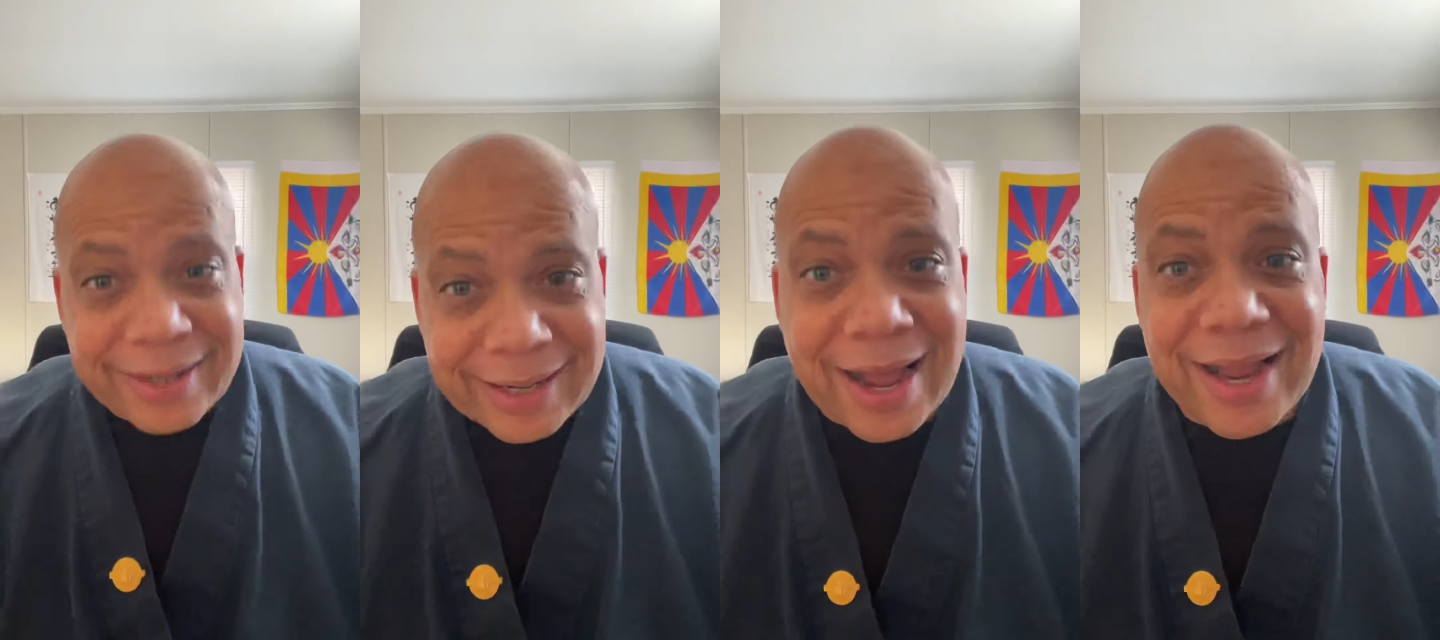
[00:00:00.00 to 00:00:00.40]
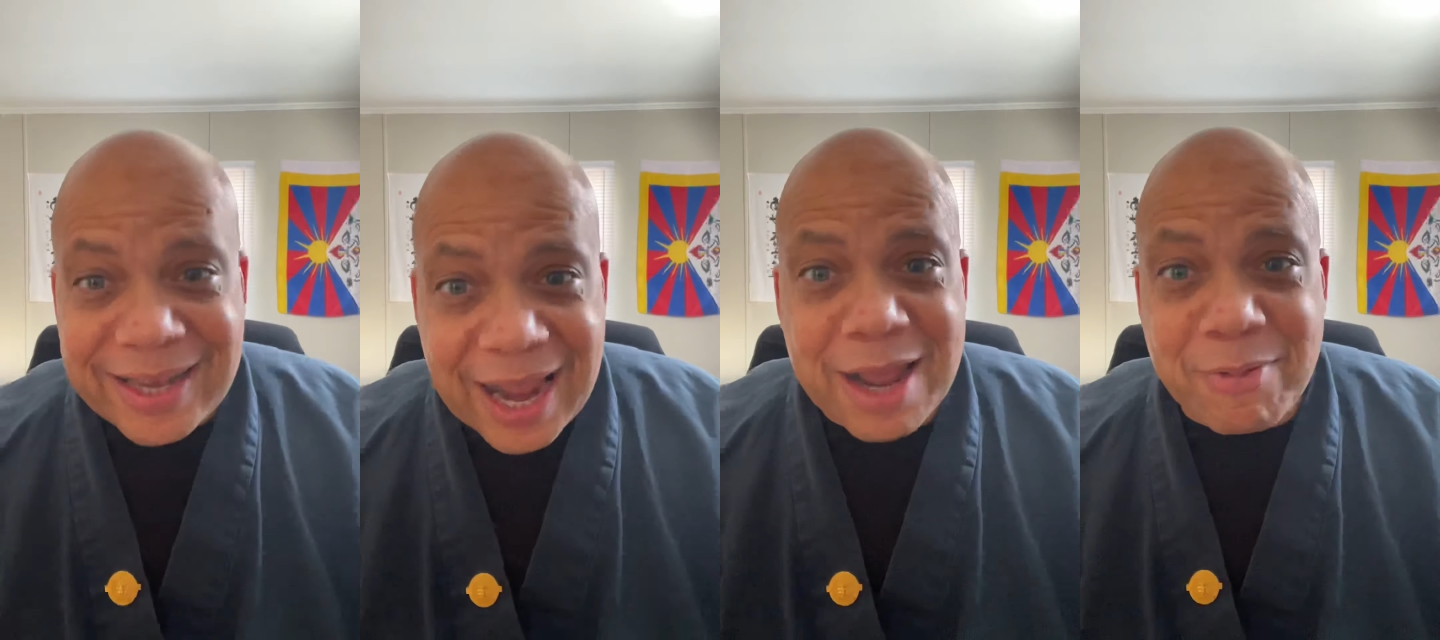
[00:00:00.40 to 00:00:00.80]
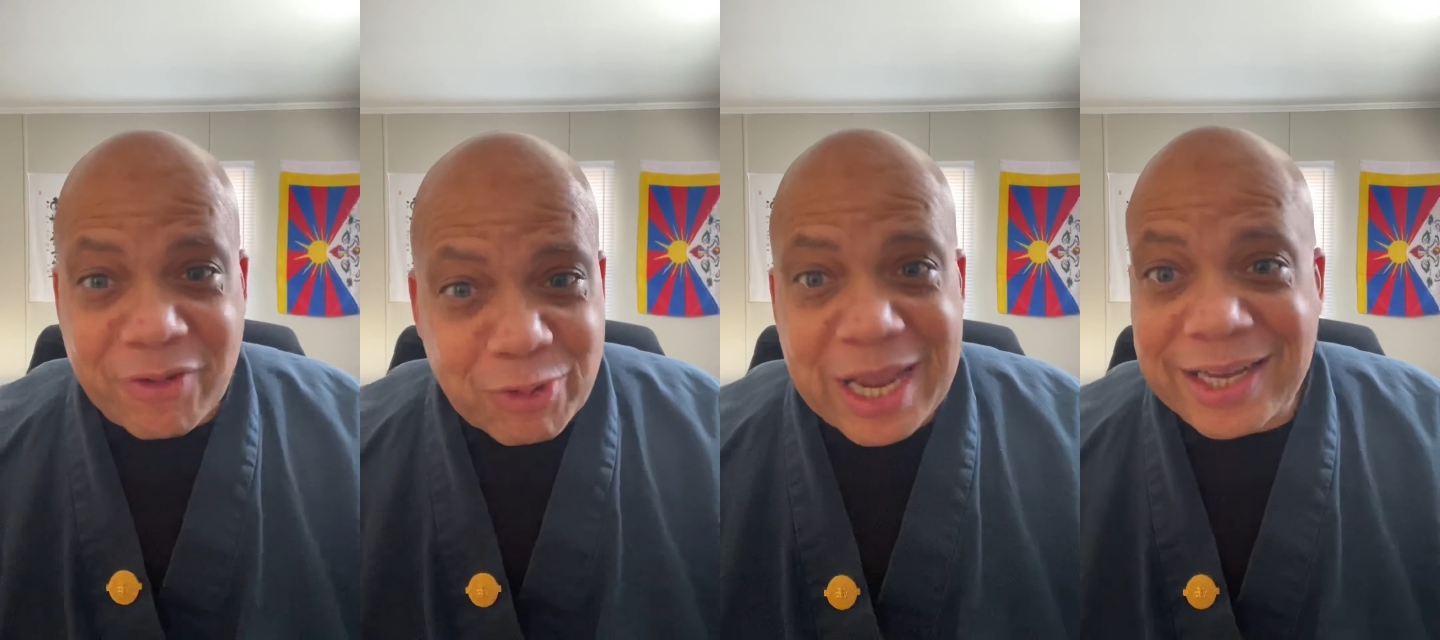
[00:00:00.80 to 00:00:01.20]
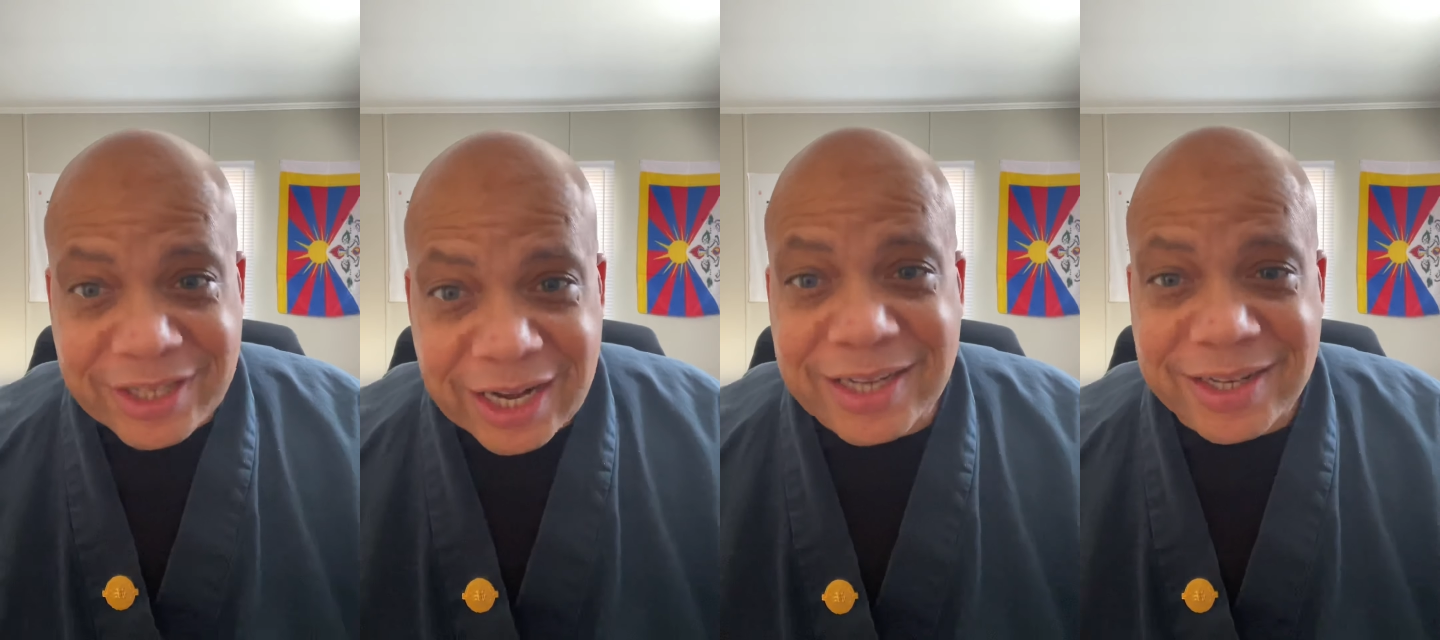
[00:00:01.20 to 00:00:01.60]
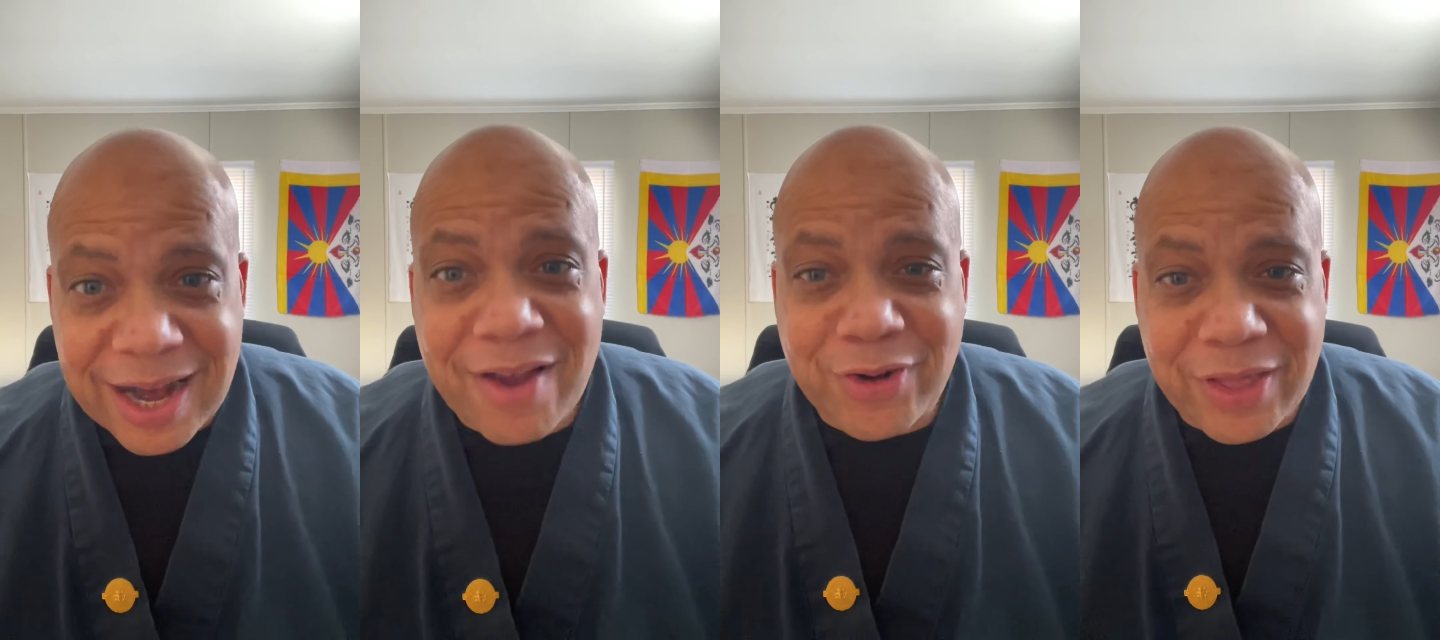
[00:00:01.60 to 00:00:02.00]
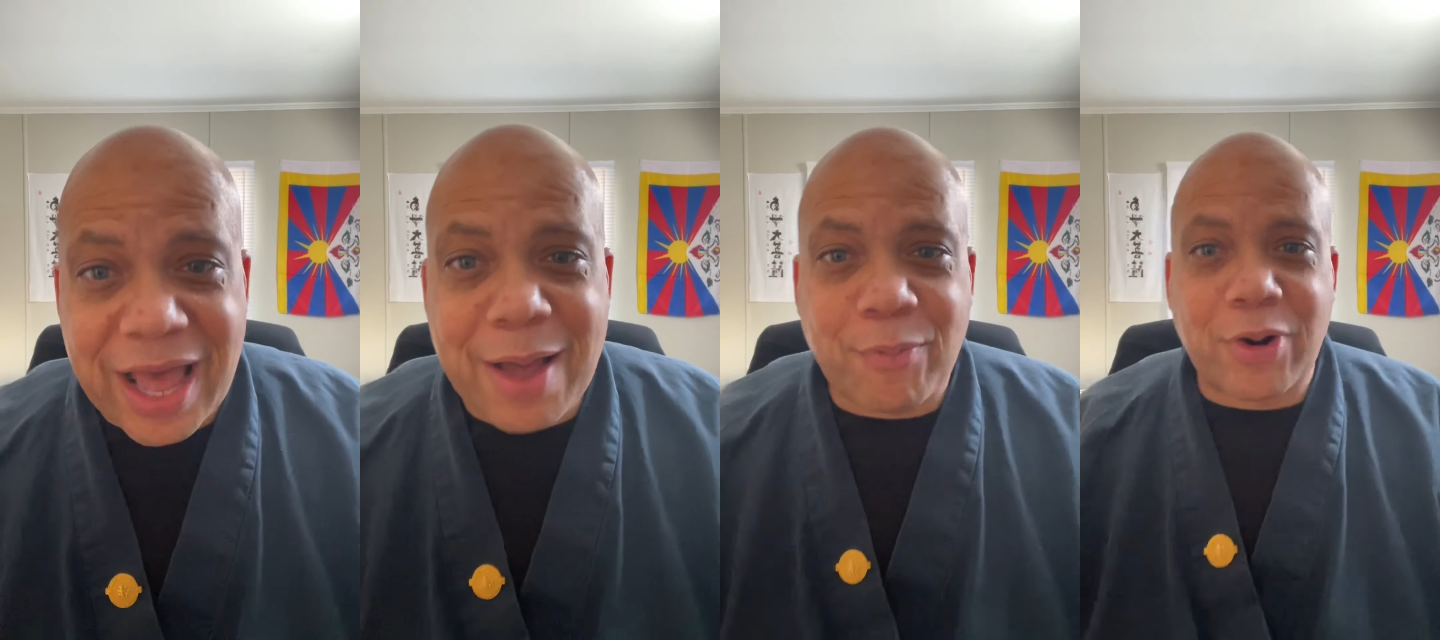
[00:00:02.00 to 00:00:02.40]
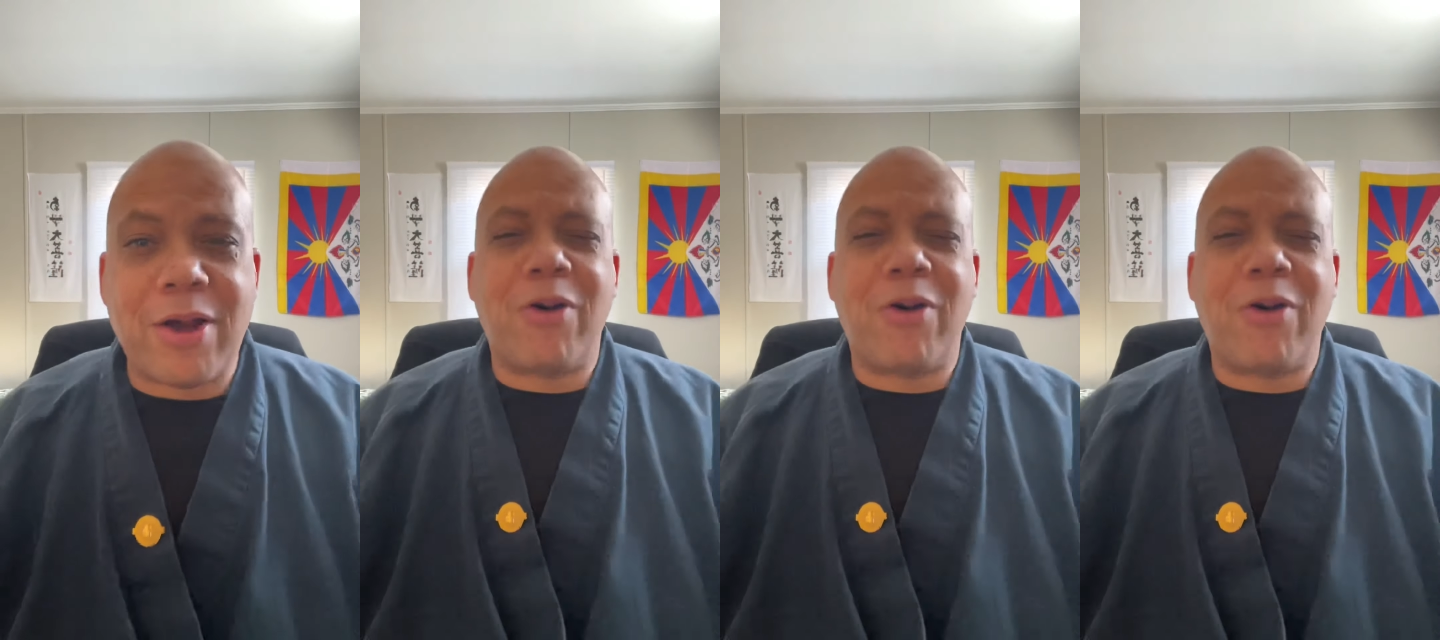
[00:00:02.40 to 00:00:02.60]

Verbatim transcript: goddamn if we ain't chasing after that, bro.